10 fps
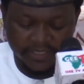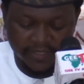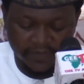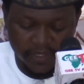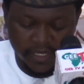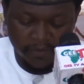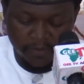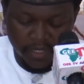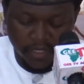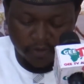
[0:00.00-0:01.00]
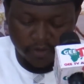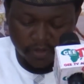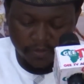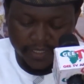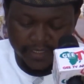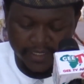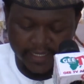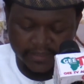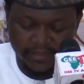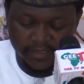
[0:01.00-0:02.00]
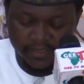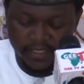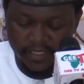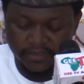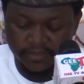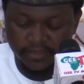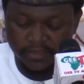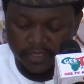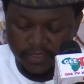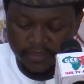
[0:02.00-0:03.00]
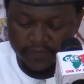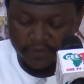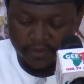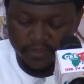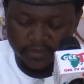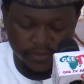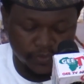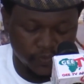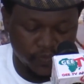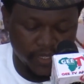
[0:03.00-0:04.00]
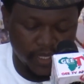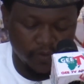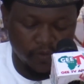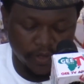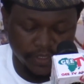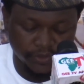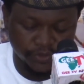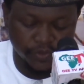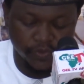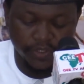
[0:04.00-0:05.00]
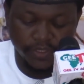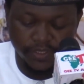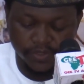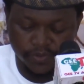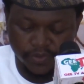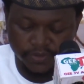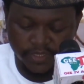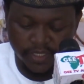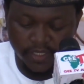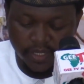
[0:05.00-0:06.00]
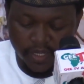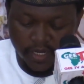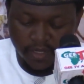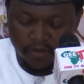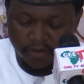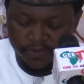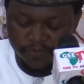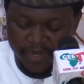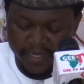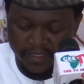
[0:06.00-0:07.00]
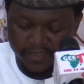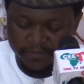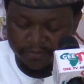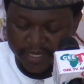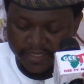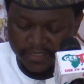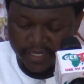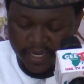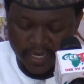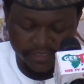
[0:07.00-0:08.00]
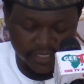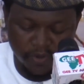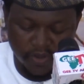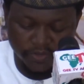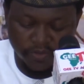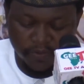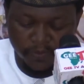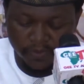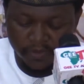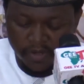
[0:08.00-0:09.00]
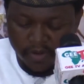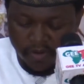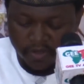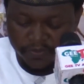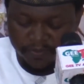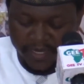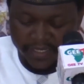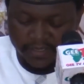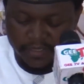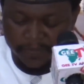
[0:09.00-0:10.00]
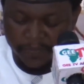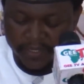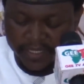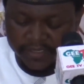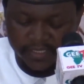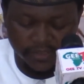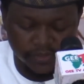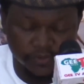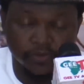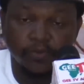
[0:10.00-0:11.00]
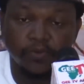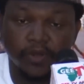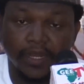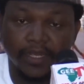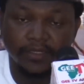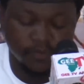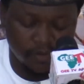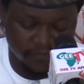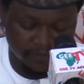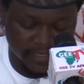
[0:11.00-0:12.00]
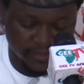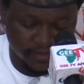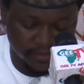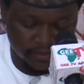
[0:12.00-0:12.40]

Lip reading: several economic crises and the difficulties we are going through in this country are caused by the harsh calls upon us by the President Tinubu-led government.